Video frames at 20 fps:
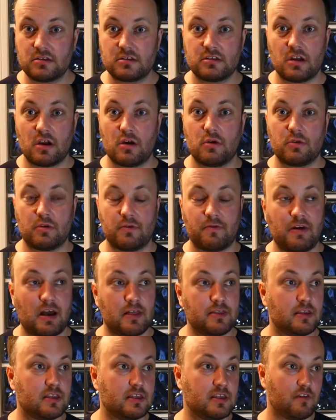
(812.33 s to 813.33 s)
so the
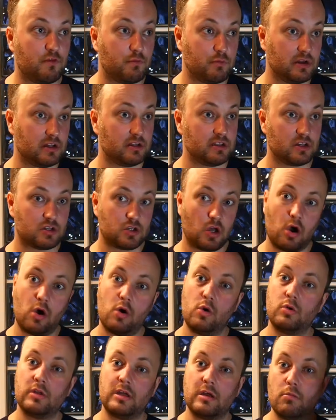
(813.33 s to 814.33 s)
fact that they've built this
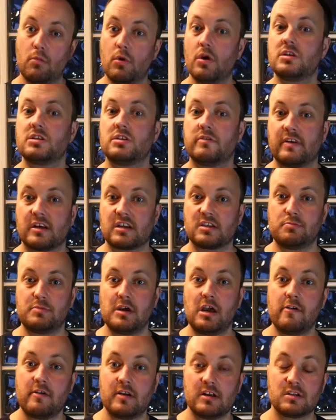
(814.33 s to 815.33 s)
whole immersive
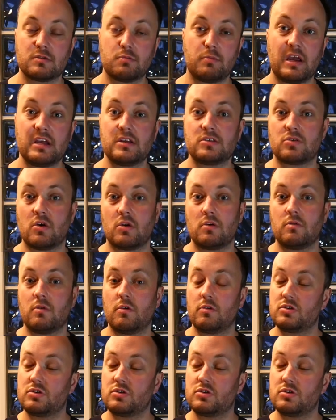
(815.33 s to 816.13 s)
experience based on